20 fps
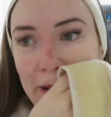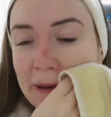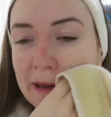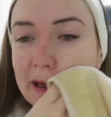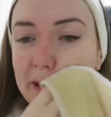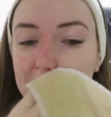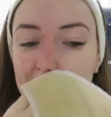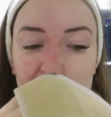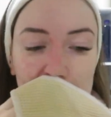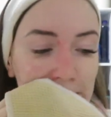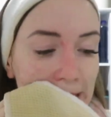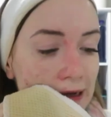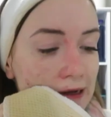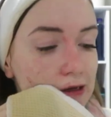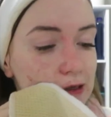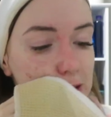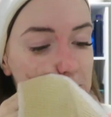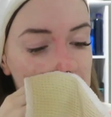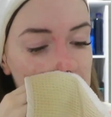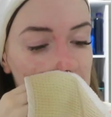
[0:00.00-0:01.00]
can
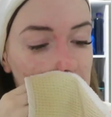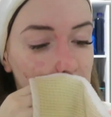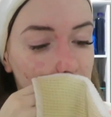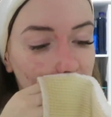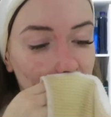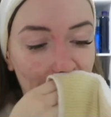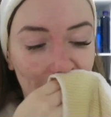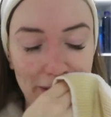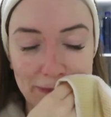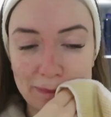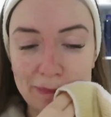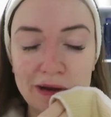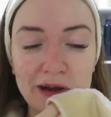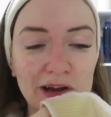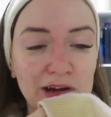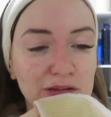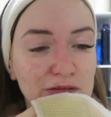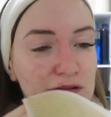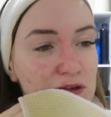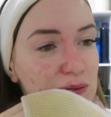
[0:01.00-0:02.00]
react to quite
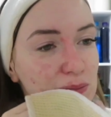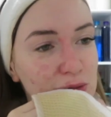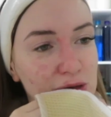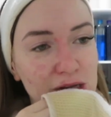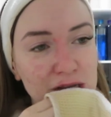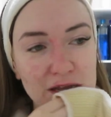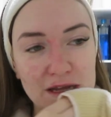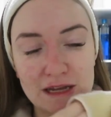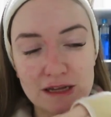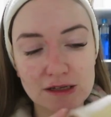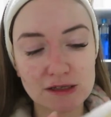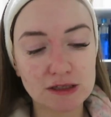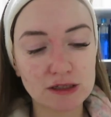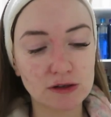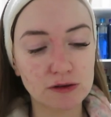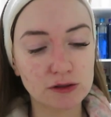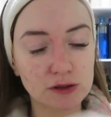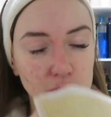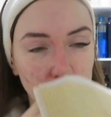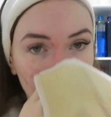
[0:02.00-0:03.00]
perfumed things, so
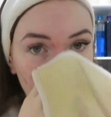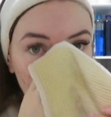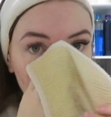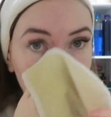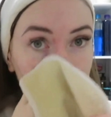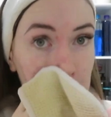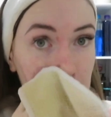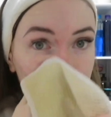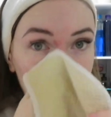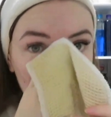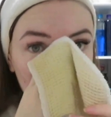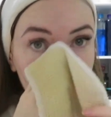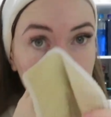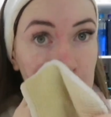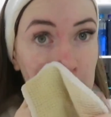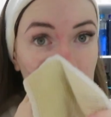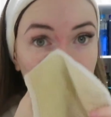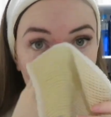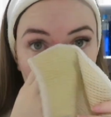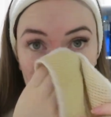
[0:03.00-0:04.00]
it's quite good.
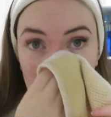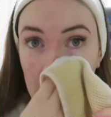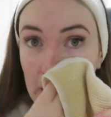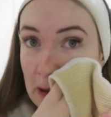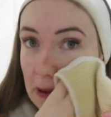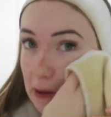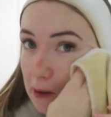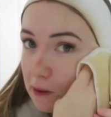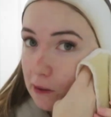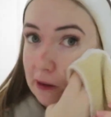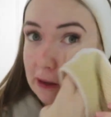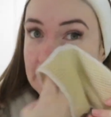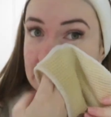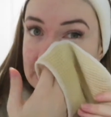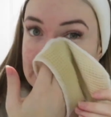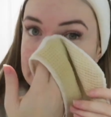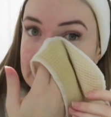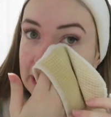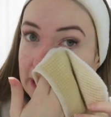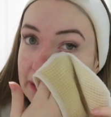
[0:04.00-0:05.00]
It
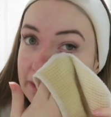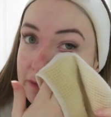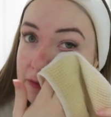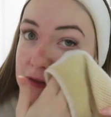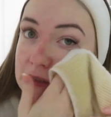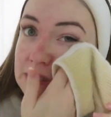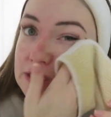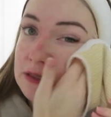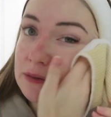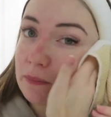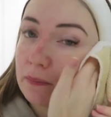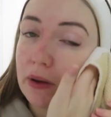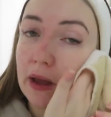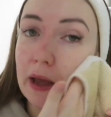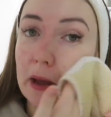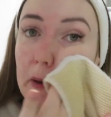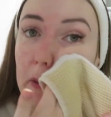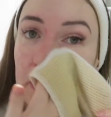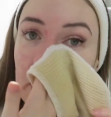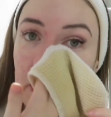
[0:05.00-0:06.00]
doesn't have a
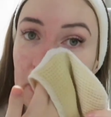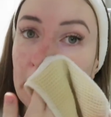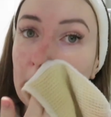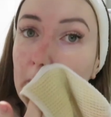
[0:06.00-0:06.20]
smell.